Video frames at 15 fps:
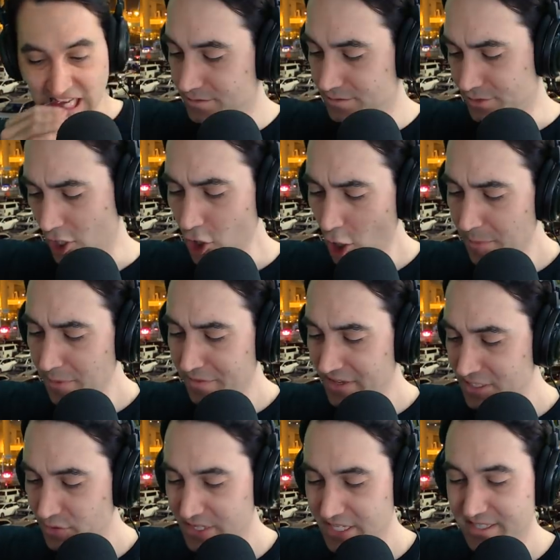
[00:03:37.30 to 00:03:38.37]
Don't open
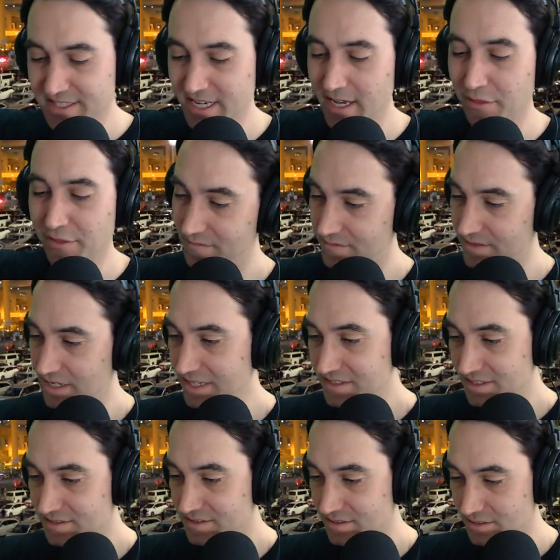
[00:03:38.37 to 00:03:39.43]
things with your teeth.
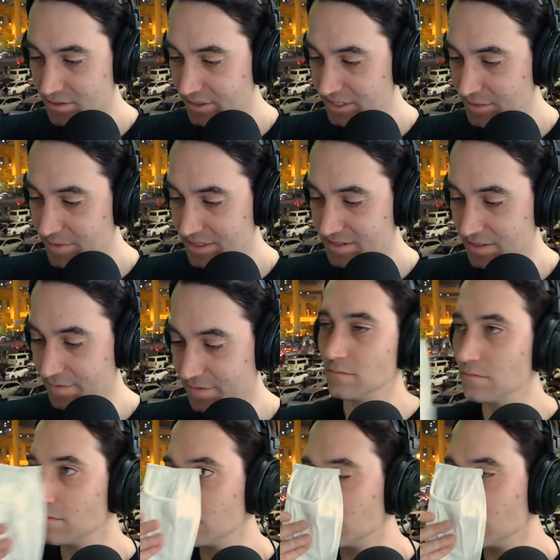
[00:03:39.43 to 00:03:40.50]
Dentists are too expensive.
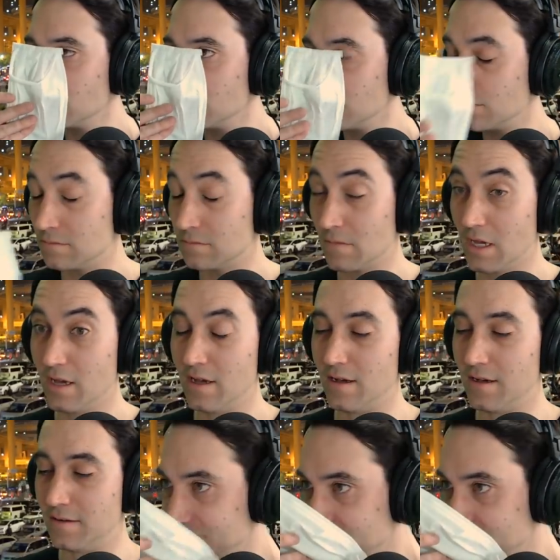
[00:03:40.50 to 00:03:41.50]
Ugh.